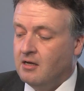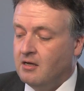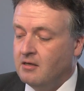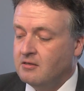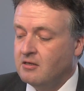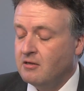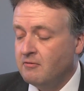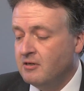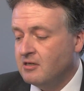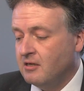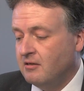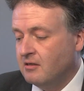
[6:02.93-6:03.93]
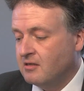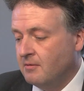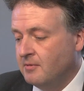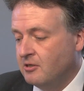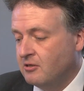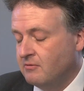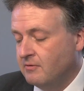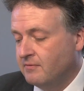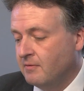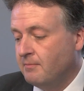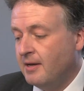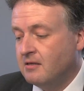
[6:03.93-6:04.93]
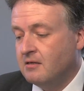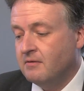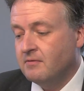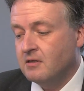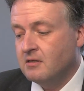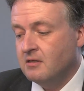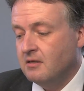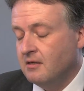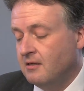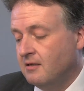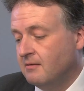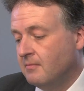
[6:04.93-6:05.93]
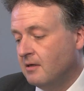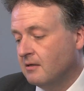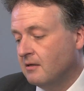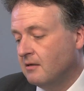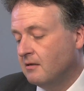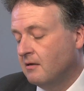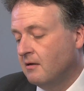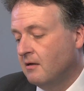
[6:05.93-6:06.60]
Uh, so there is, I think, some issue of competitiveness in the helium market.